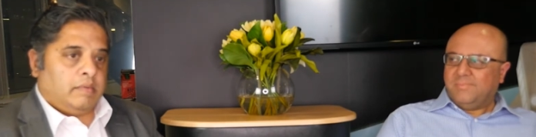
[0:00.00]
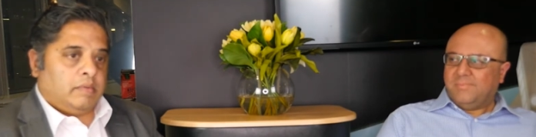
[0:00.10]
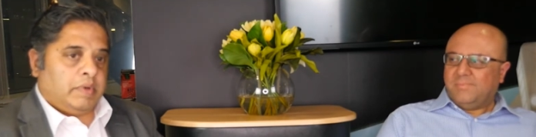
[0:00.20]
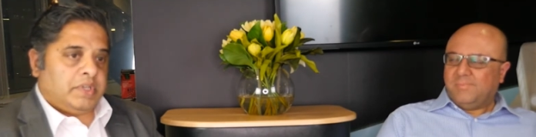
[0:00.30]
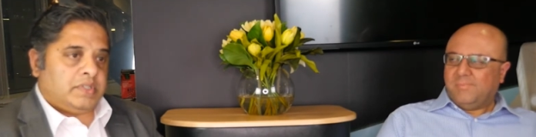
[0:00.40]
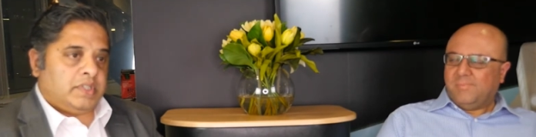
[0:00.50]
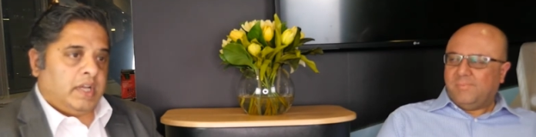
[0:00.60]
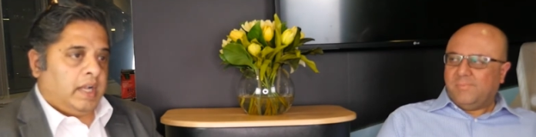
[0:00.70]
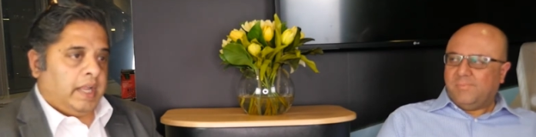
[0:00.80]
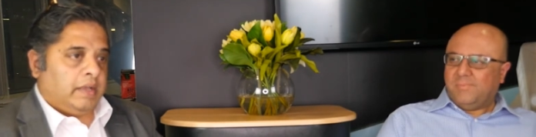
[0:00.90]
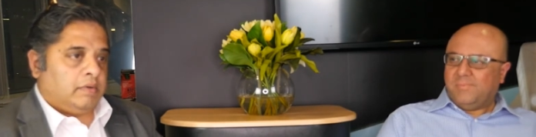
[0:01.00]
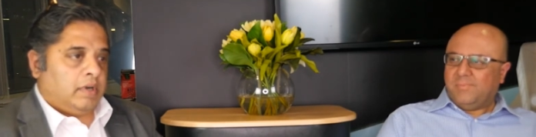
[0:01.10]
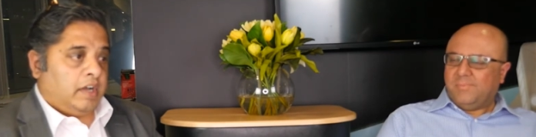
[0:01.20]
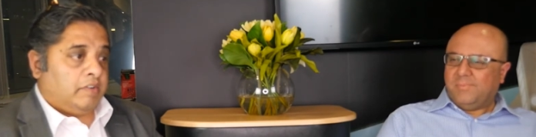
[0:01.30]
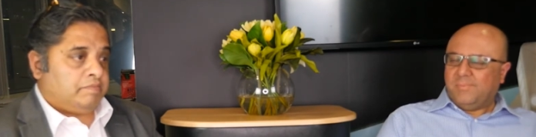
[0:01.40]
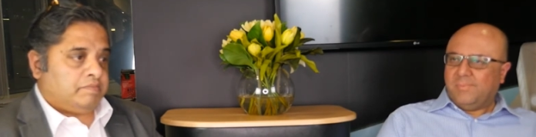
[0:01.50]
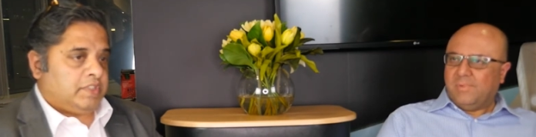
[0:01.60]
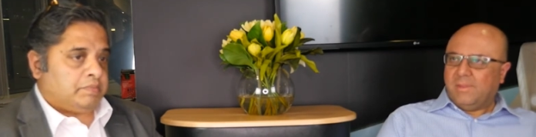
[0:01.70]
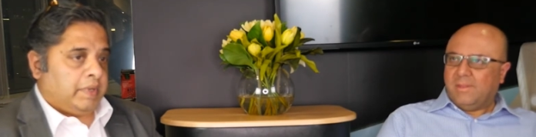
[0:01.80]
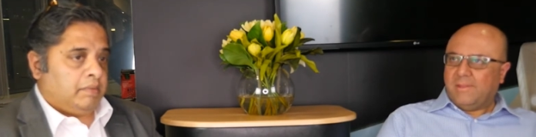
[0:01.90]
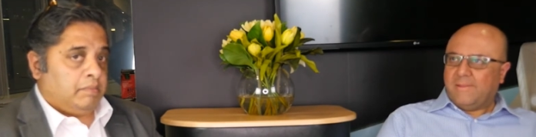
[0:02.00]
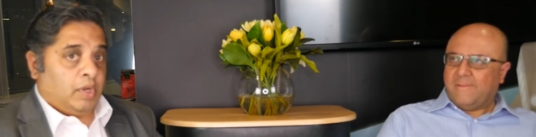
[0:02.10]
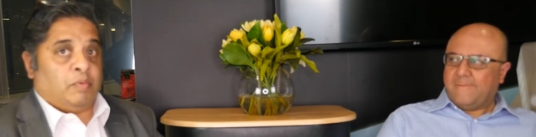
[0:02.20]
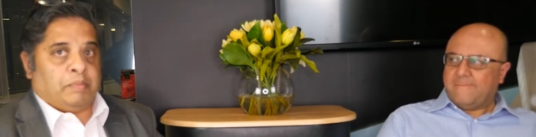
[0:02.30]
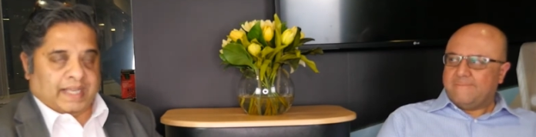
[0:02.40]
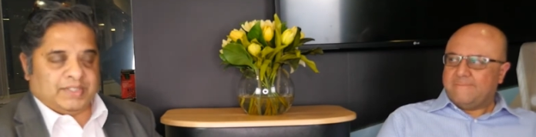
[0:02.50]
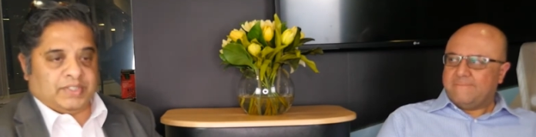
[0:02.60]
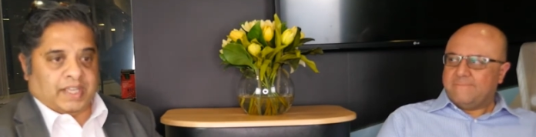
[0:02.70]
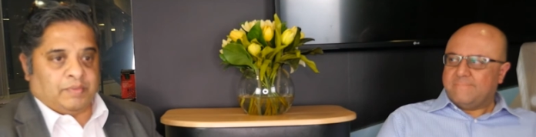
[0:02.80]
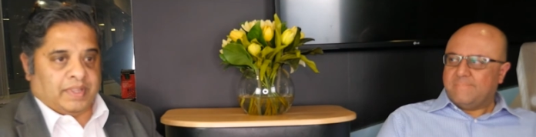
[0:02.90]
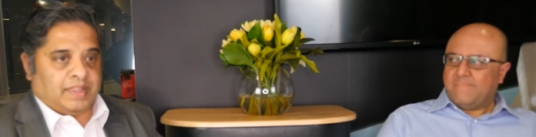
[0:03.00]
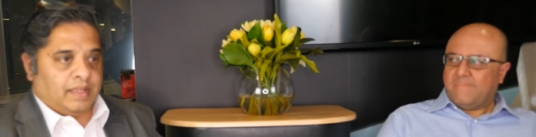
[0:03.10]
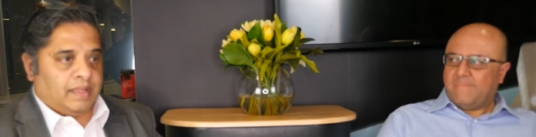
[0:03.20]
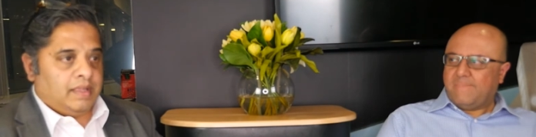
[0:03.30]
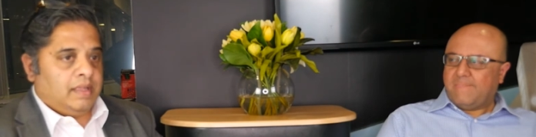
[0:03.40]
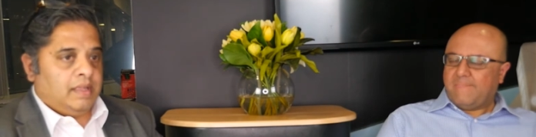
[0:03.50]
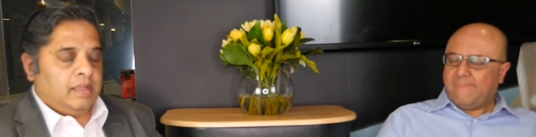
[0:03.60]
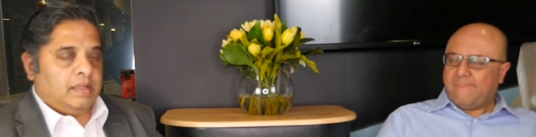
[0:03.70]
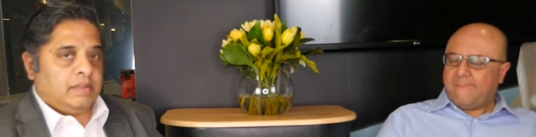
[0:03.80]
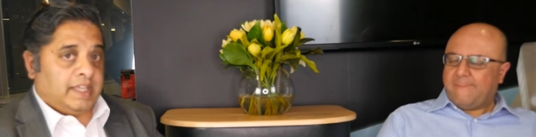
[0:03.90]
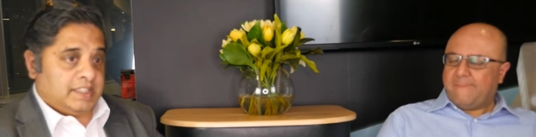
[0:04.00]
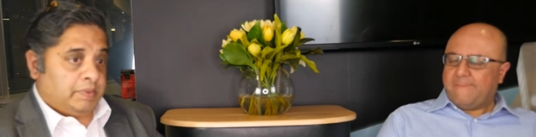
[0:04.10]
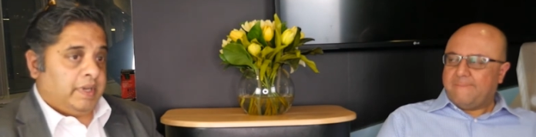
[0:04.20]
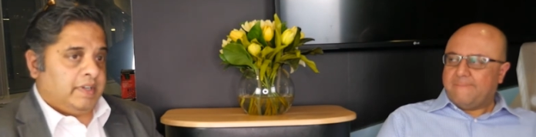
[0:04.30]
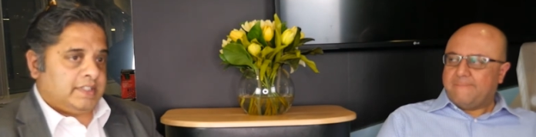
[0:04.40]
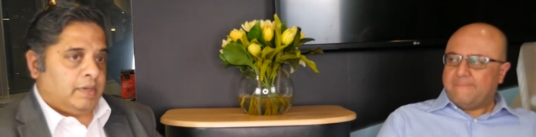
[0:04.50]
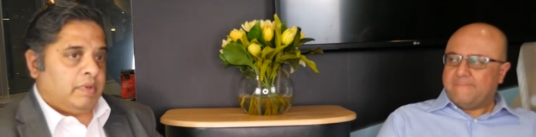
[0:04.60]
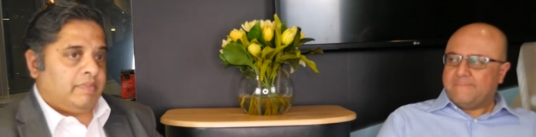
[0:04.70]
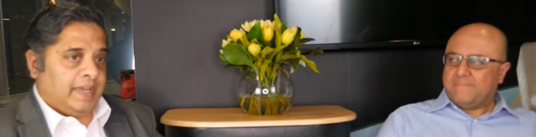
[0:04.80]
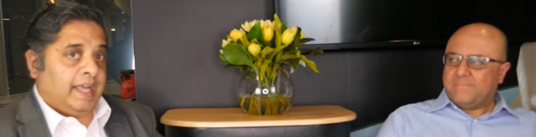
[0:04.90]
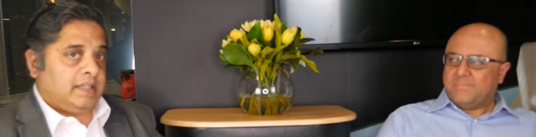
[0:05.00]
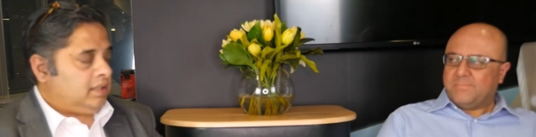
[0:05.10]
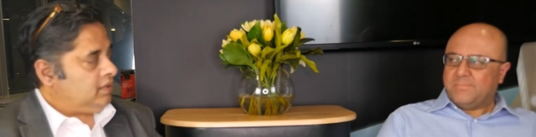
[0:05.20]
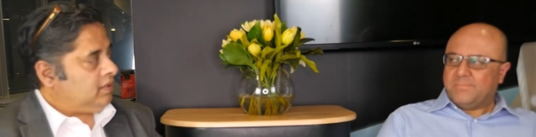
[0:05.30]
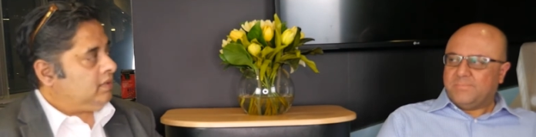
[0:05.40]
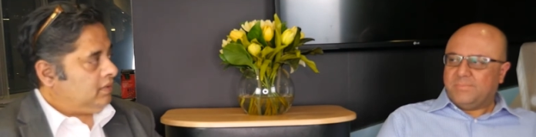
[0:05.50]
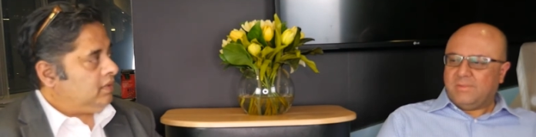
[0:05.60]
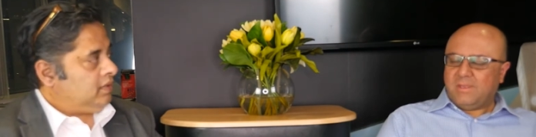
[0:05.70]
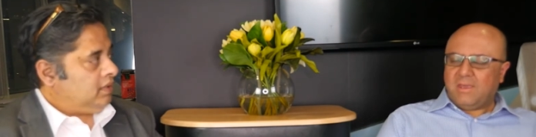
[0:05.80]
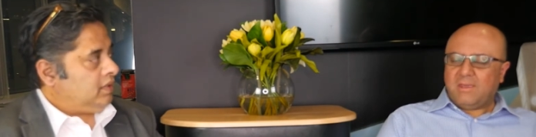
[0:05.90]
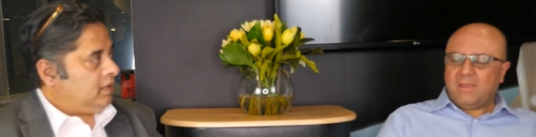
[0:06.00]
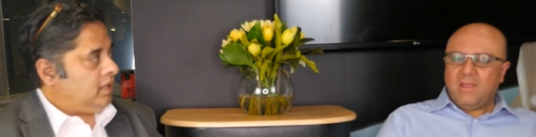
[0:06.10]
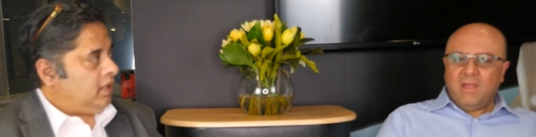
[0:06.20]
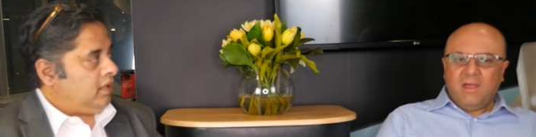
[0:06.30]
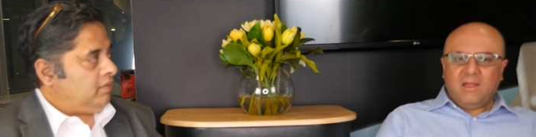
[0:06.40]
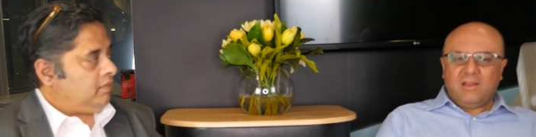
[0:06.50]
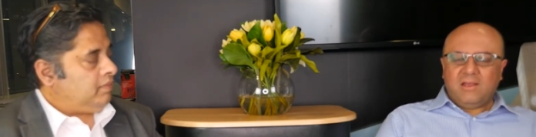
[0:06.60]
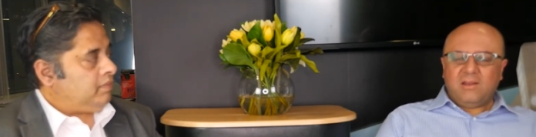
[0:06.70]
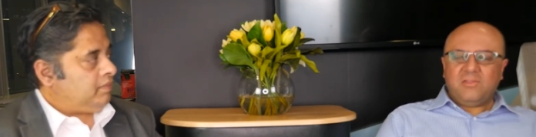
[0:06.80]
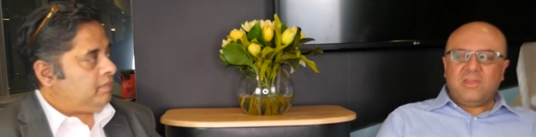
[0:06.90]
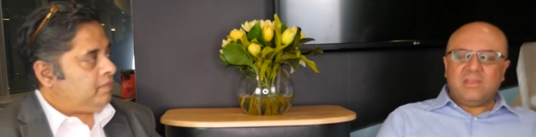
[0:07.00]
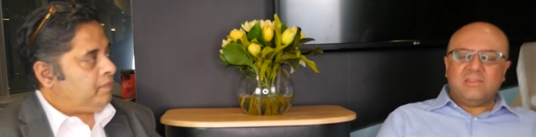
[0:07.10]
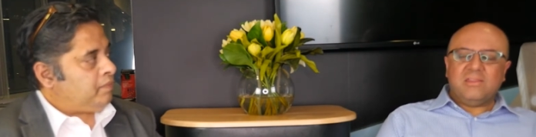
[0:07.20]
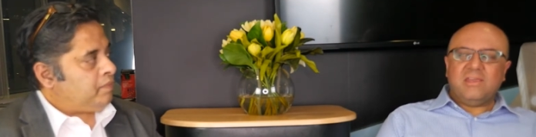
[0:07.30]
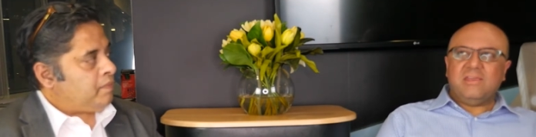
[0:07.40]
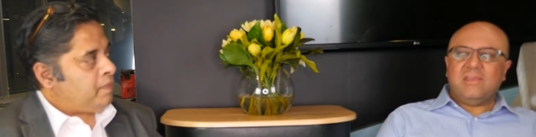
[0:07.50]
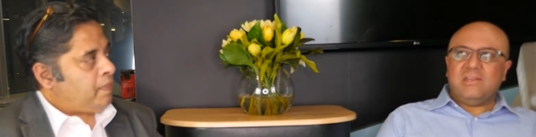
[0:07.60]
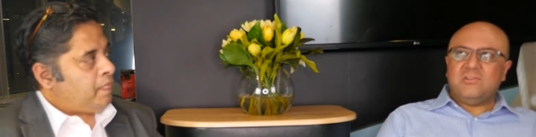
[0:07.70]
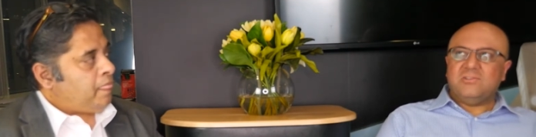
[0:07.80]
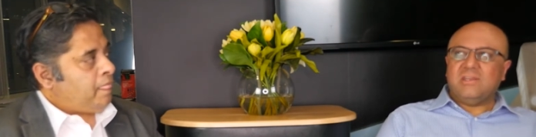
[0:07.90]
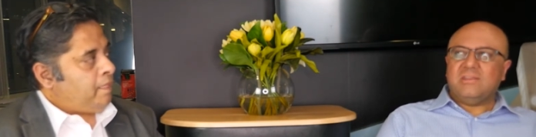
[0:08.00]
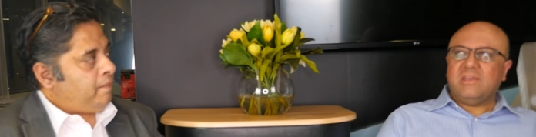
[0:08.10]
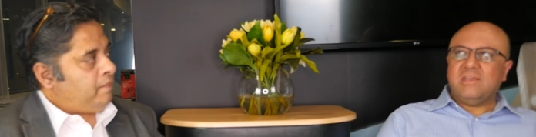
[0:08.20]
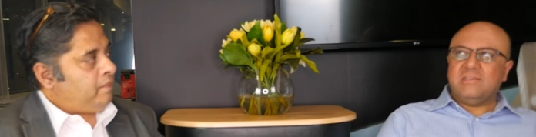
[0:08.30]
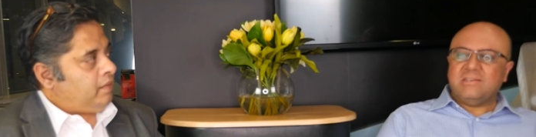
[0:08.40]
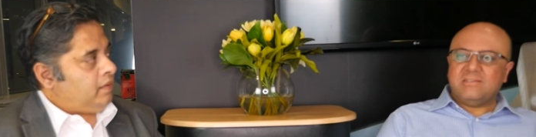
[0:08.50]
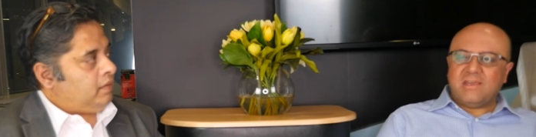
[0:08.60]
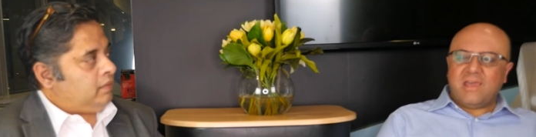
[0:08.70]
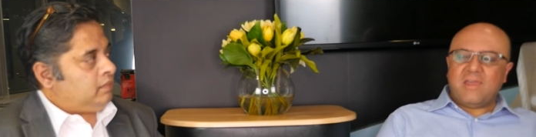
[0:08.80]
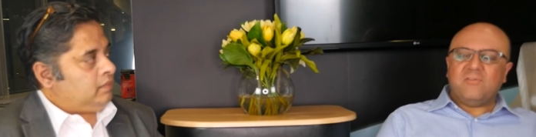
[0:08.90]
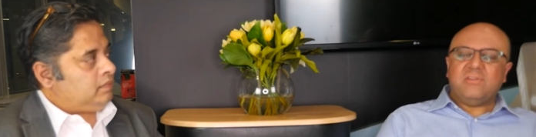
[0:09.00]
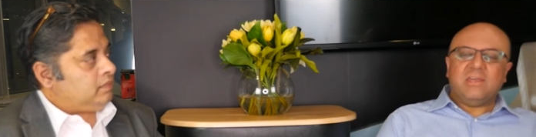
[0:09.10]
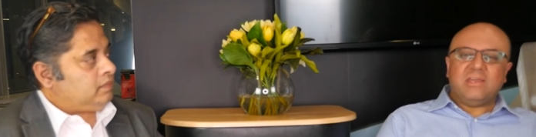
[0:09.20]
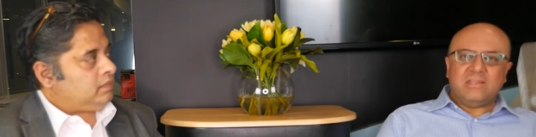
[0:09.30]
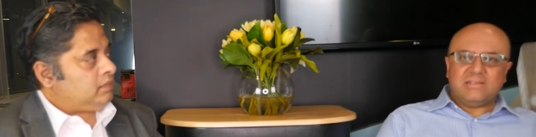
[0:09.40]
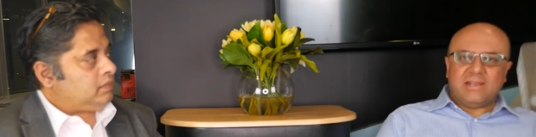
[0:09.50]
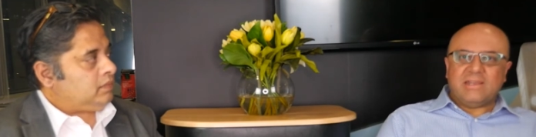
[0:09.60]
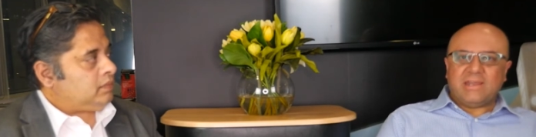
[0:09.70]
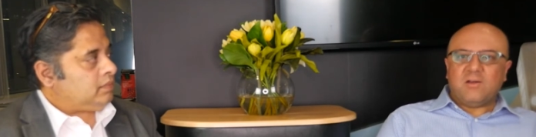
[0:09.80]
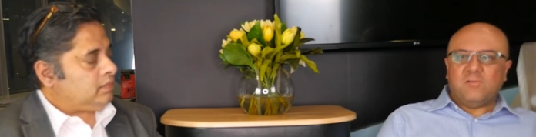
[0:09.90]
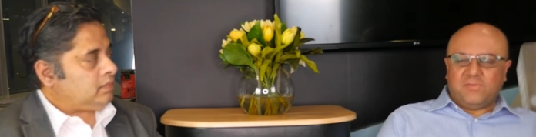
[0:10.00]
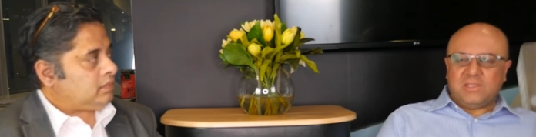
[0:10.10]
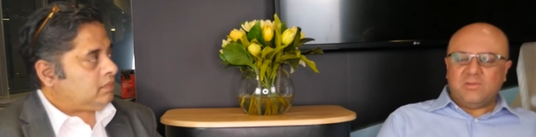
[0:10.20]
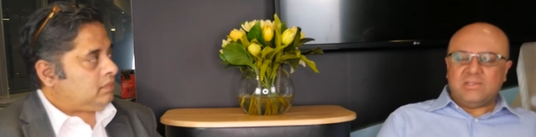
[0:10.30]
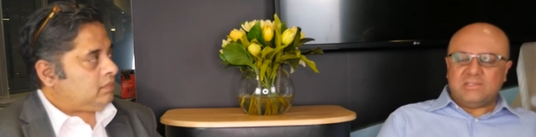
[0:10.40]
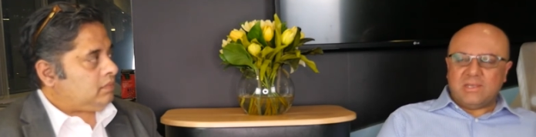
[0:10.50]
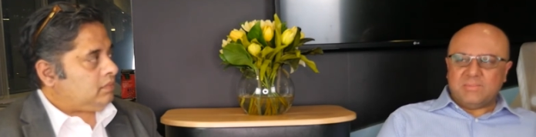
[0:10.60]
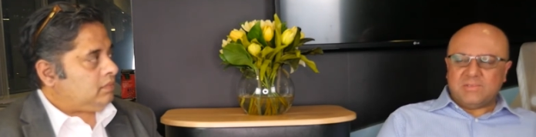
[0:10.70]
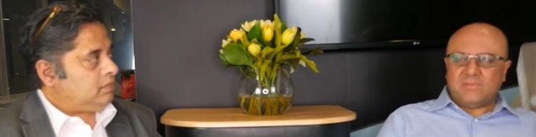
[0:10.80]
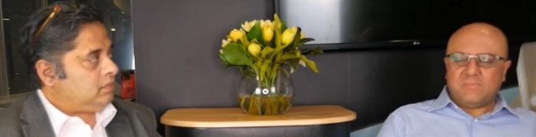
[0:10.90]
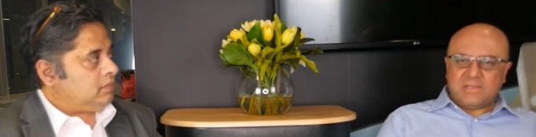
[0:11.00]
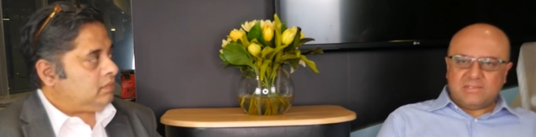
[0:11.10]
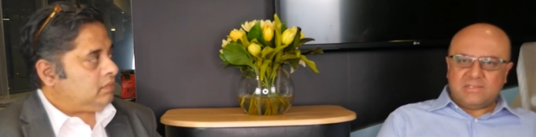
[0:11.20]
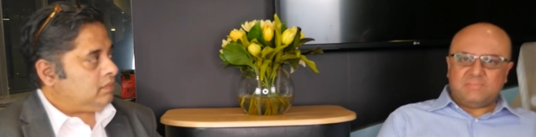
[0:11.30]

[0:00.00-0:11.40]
Speaker 1: which certainly I've just been blown back today with the, uh, the experience that we've had.
Speaker 2: Yeah, um, and I think the interesting thing is is that everything is laid out for you in terms of the business